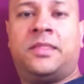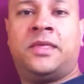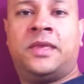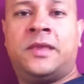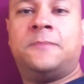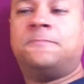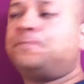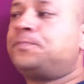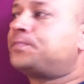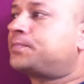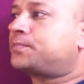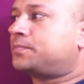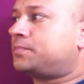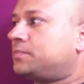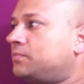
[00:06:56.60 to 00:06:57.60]
the
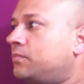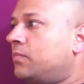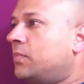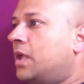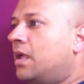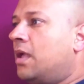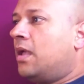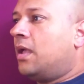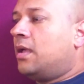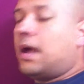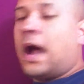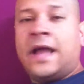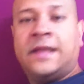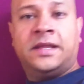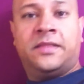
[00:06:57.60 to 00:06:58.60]

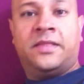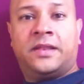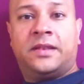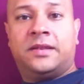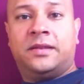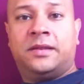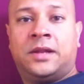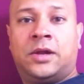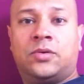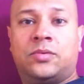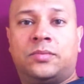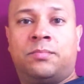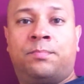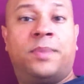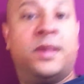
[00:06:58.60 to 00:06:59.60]
idea that
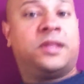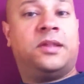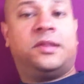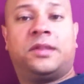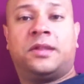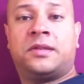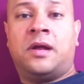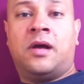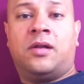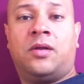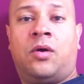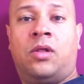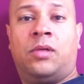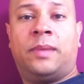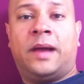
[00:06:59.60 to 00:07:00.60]
business is not
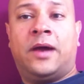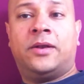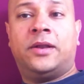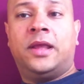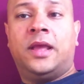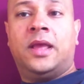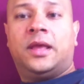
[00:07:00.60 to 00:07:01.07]
all about